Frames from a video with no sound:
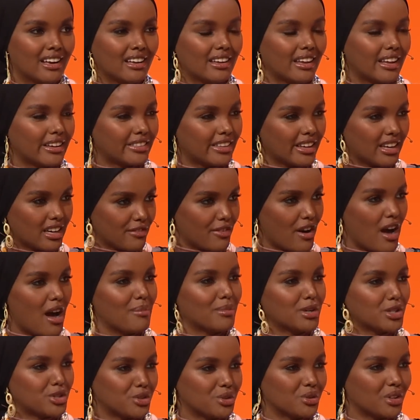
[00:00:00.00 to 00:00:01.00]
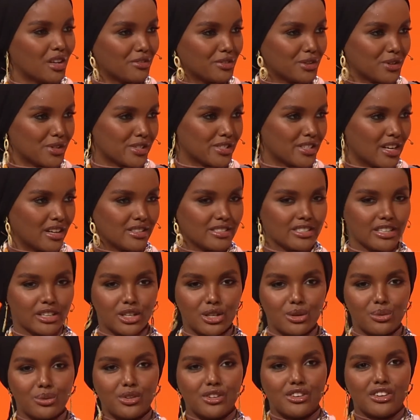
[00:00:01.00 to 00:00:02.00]
like think of how much you love your sons, like
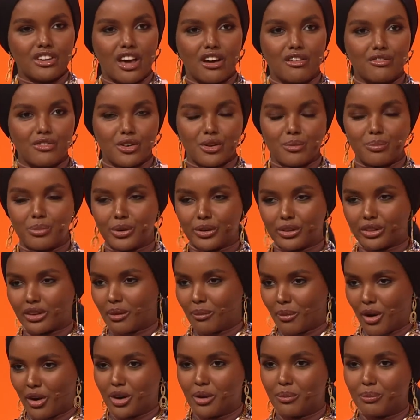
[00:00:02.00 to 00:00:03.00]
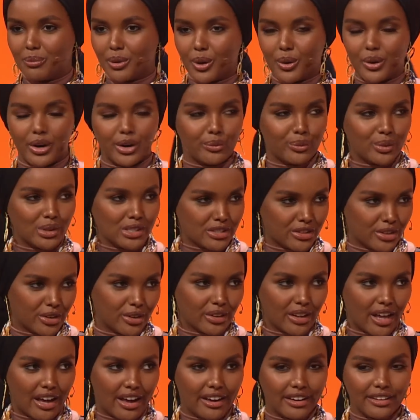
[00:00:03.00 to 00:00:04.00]
you would never put them on a boat and risk their
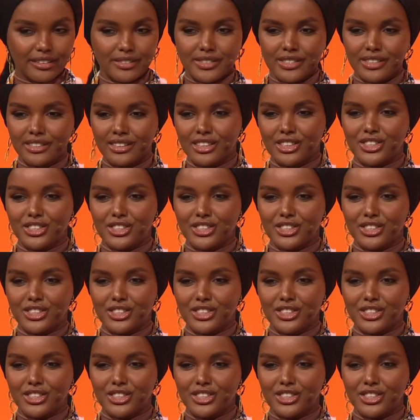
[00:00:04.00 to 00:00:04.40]
lives.